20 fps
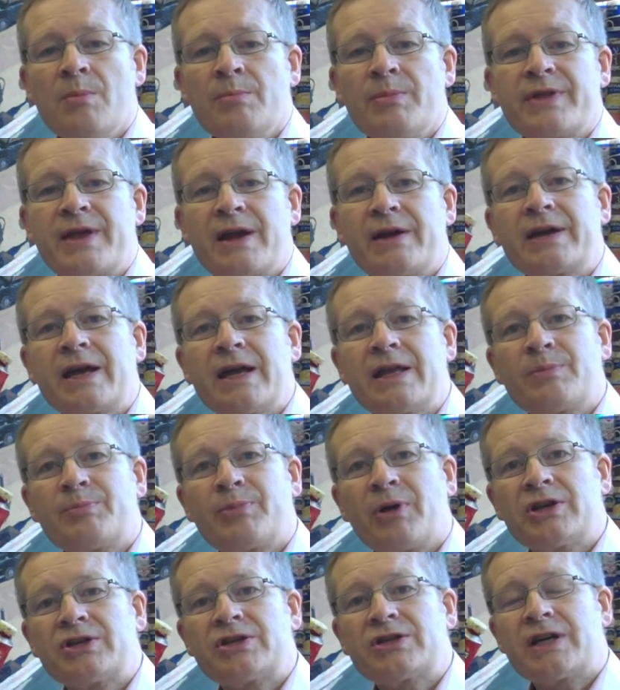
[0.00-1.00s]
But there again, the
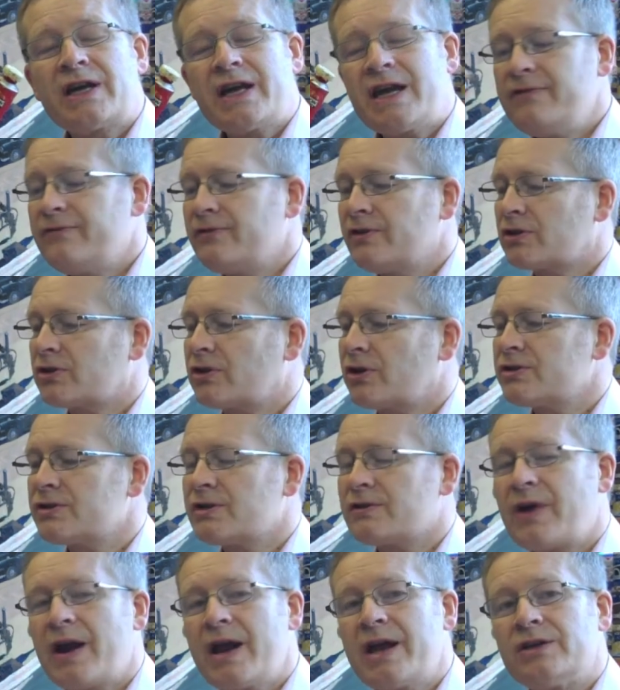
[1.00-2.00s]
prices are even across
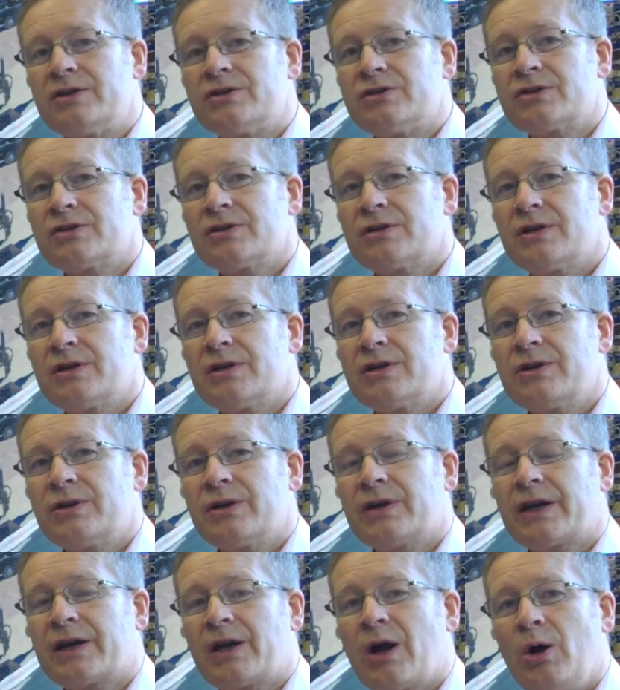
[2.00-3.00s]
the range
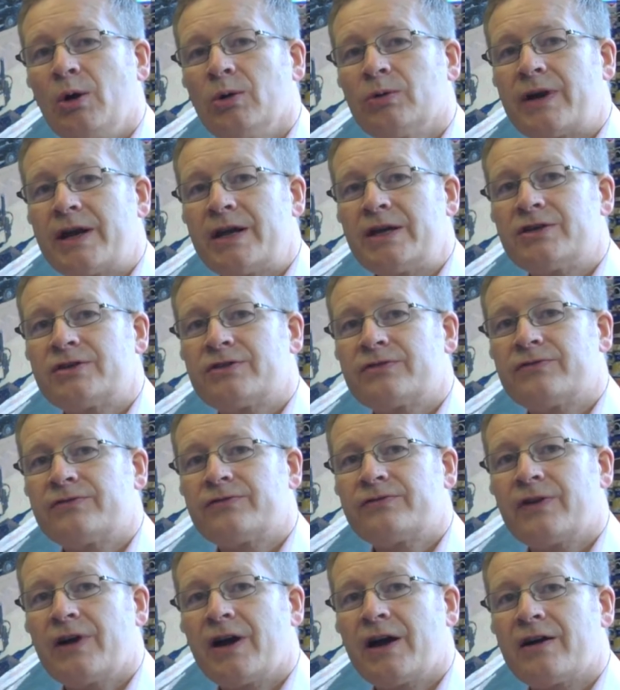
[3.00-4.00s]
you get a whole range
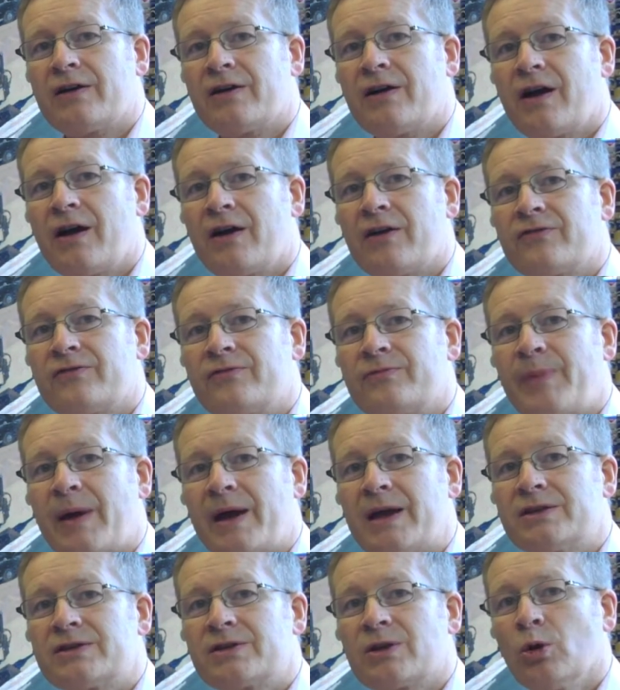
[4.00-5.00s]
of, uh, of
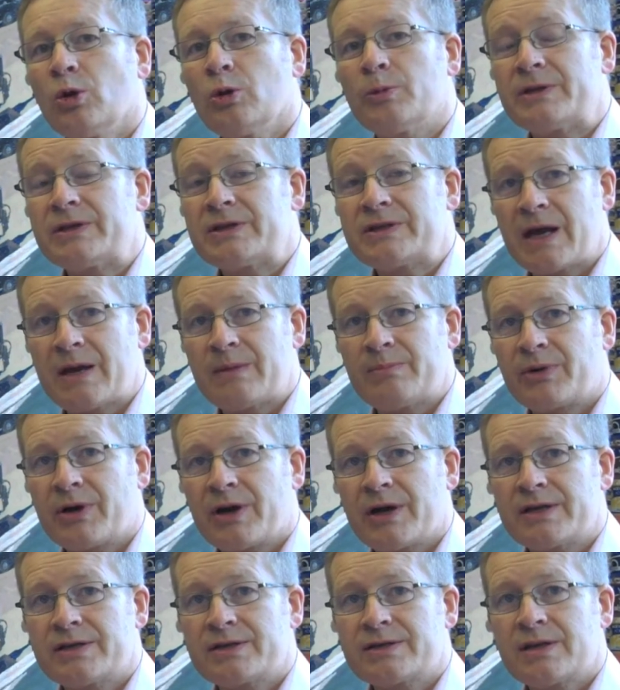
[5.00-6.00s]
paints, they'll all be the same
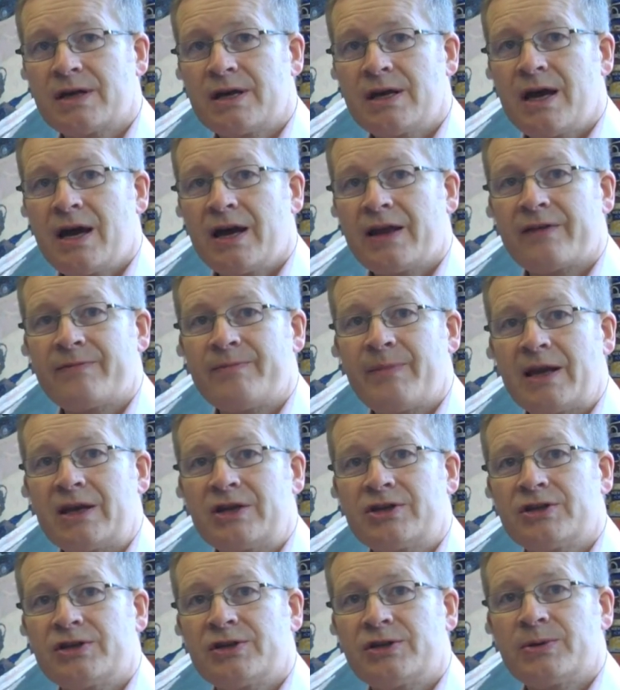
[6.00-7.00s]
price. And they've
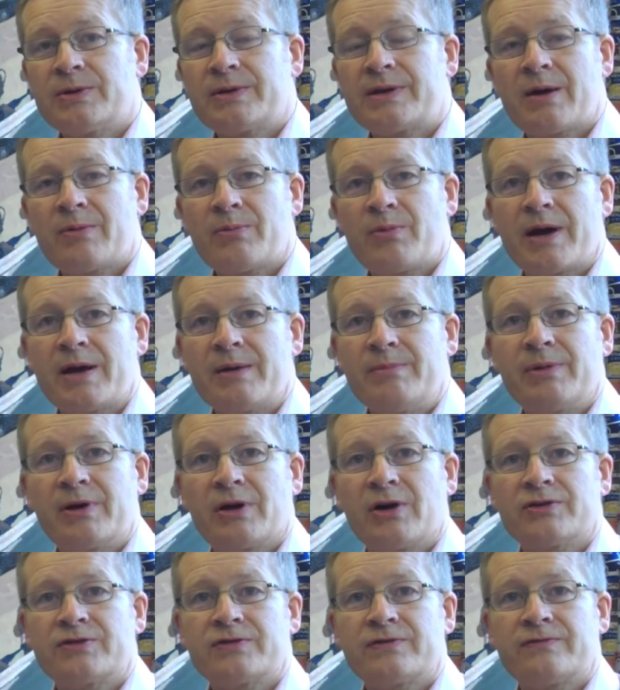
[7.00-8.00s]
managed to do it that way
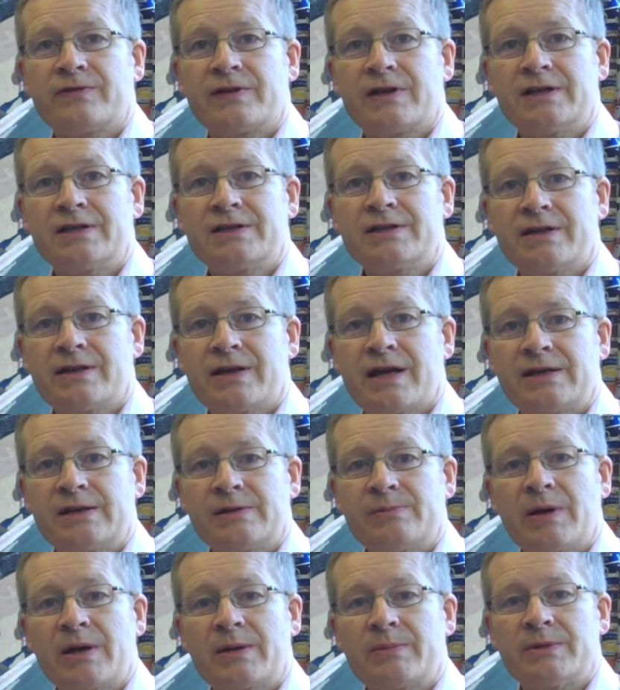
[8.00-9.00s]
because of the
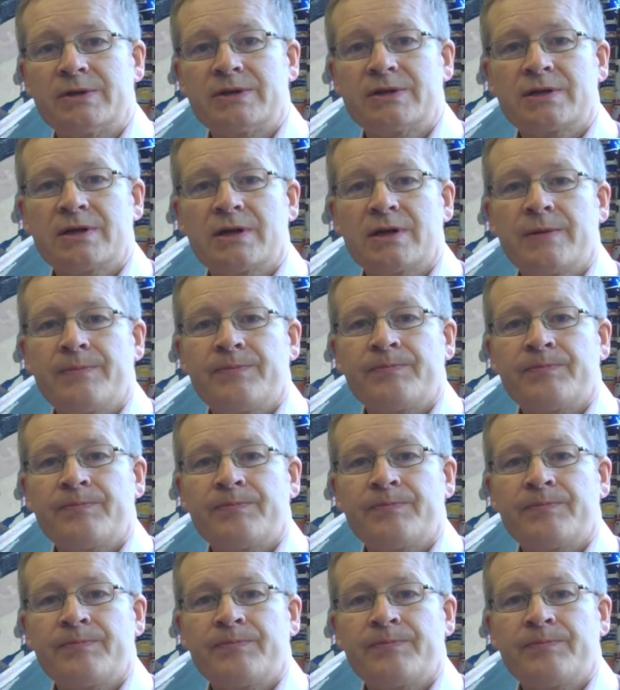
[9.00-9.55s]
synthetic pigments.